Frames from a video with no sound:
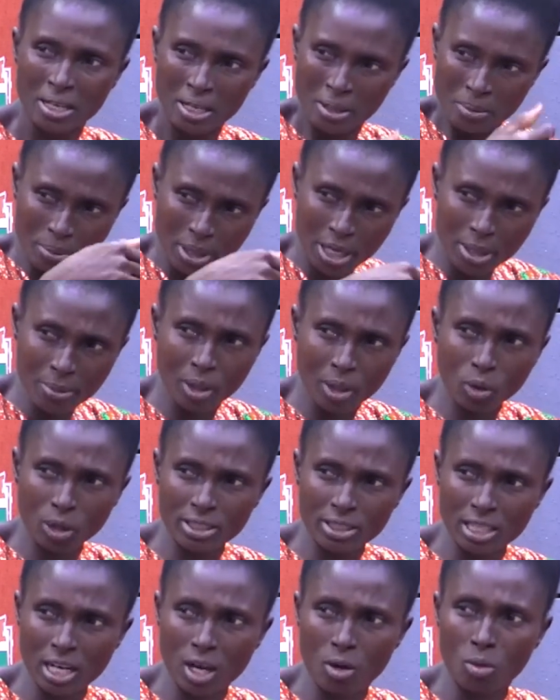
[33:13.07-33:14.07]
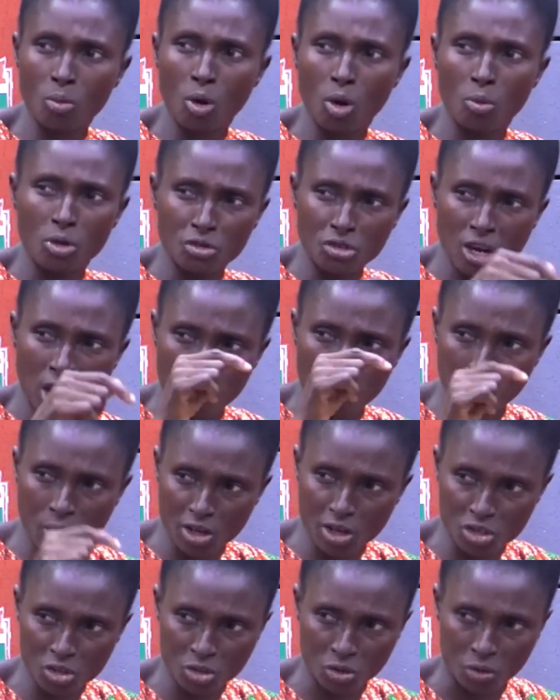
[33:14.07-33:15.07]
Me no me ko tena ho mu twa
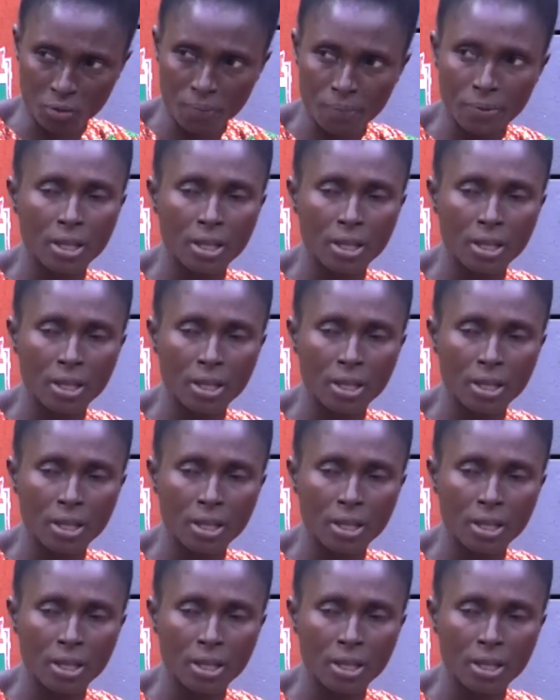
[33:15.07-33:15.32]
bros no.